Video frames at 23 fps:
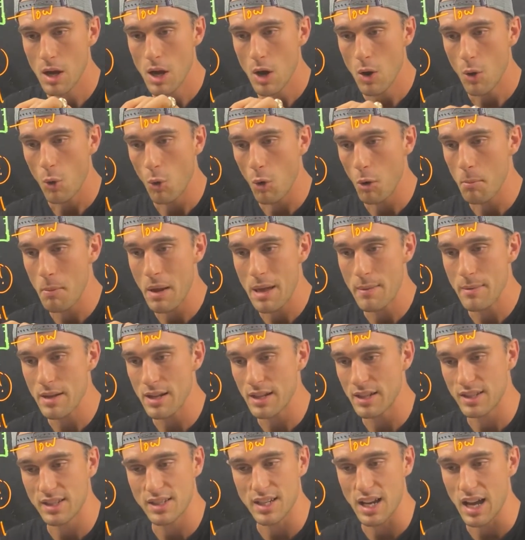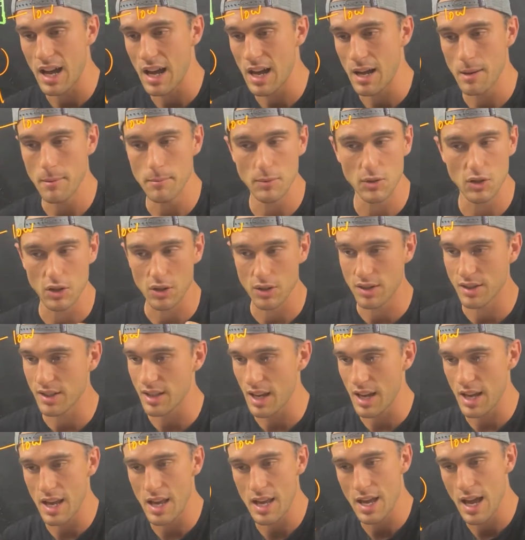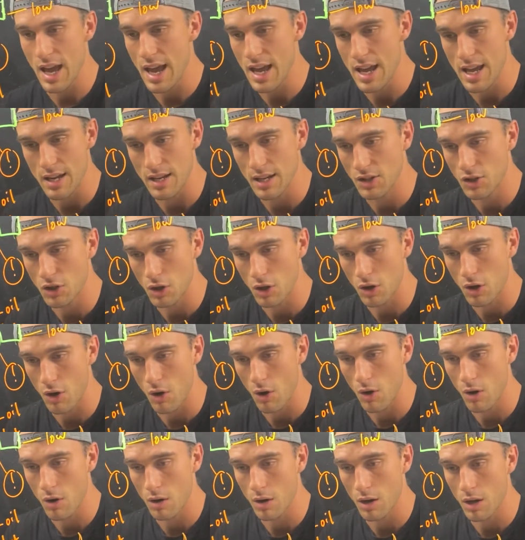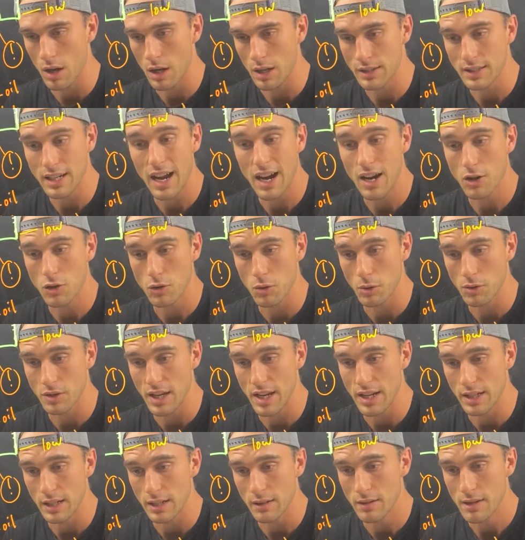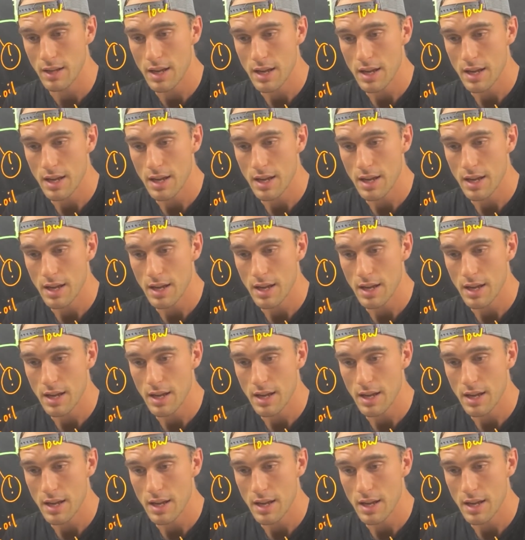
Or maybe it's time to say, hey, get your car tires rotated,